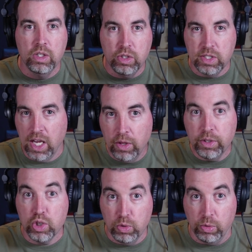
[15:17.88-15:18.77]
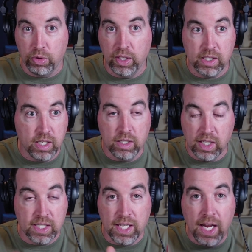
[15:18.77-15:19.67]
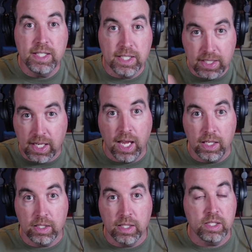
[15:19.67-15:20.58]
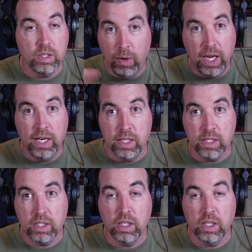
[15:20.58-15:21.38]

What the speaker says: Tell the truth. Like science is science. That's the way it is.